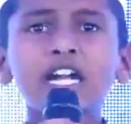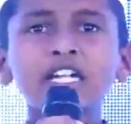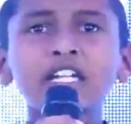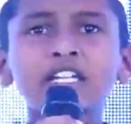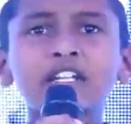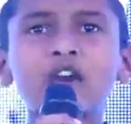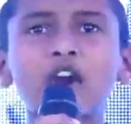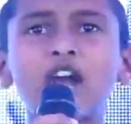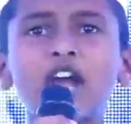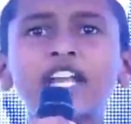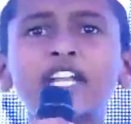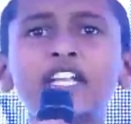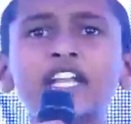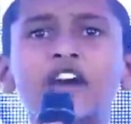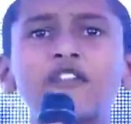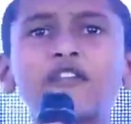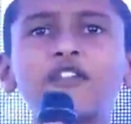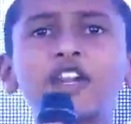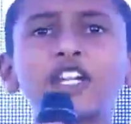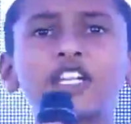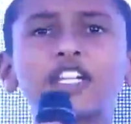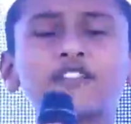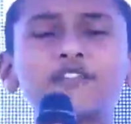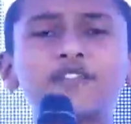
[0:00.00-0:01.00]
quite of
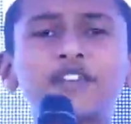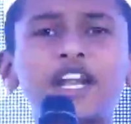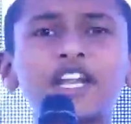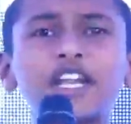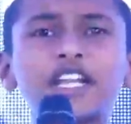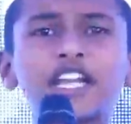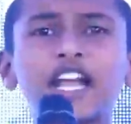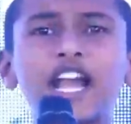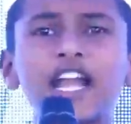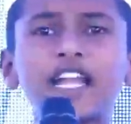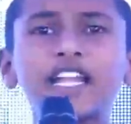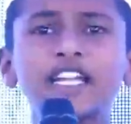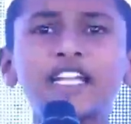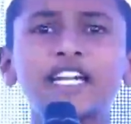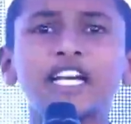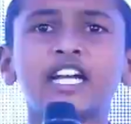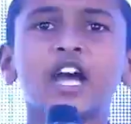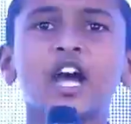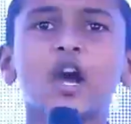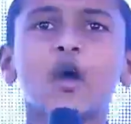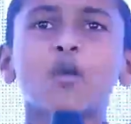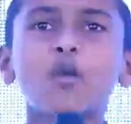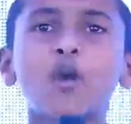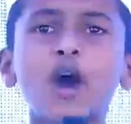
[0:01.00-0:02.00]
a different kind.
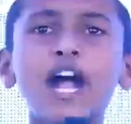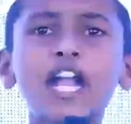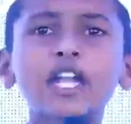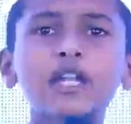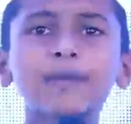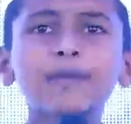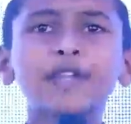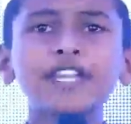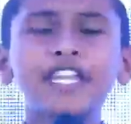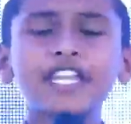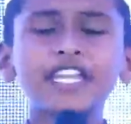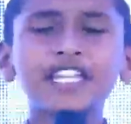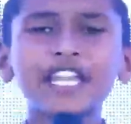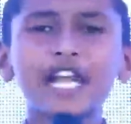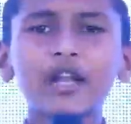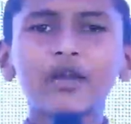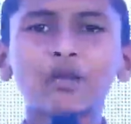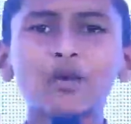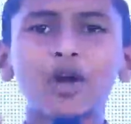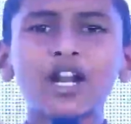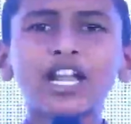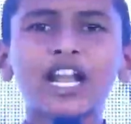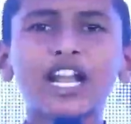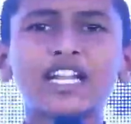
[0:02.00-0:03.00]
What meaning can
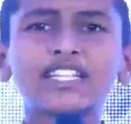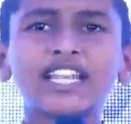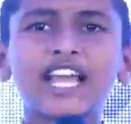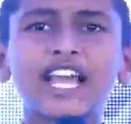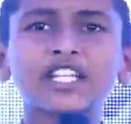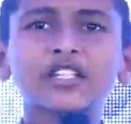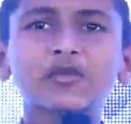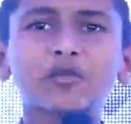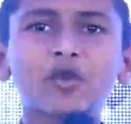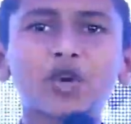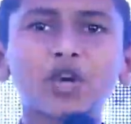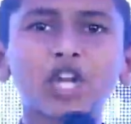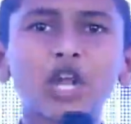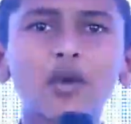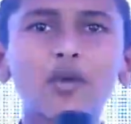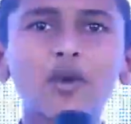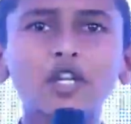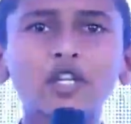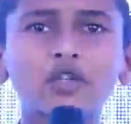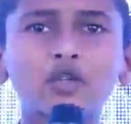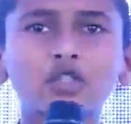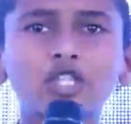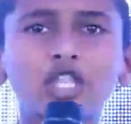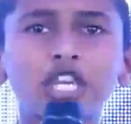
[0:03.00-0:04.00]
one attach moreover
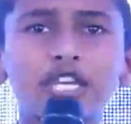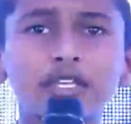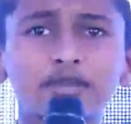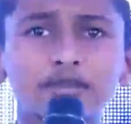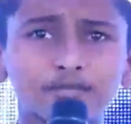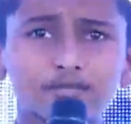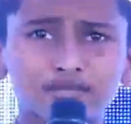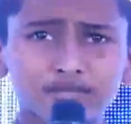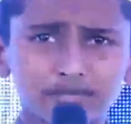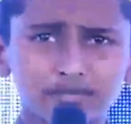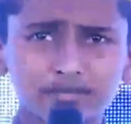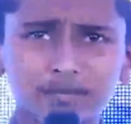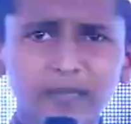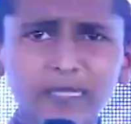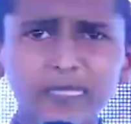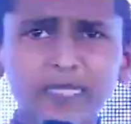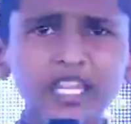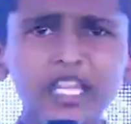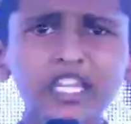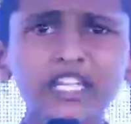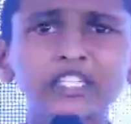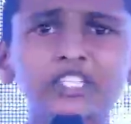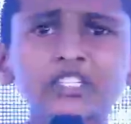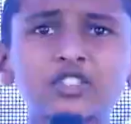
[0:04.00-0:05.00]
to the
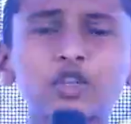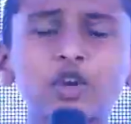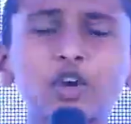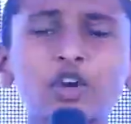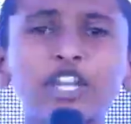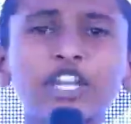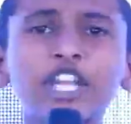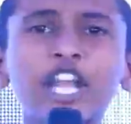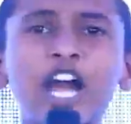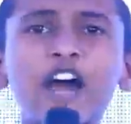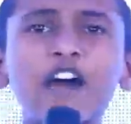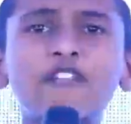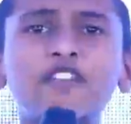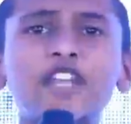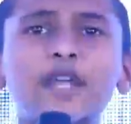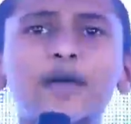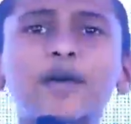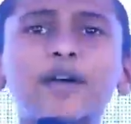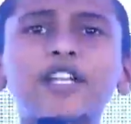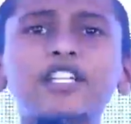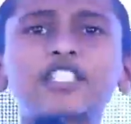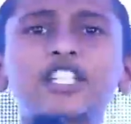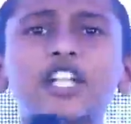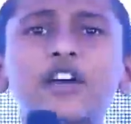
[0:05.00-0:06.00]
stoning of
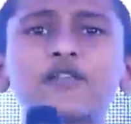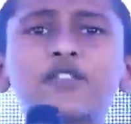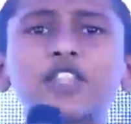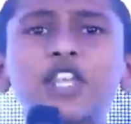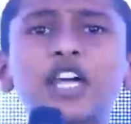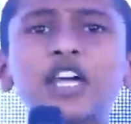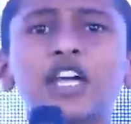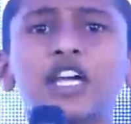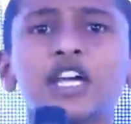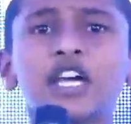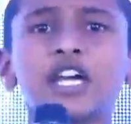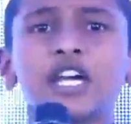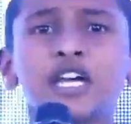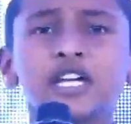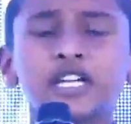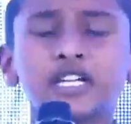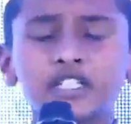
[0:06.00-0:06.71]
demons of the uh,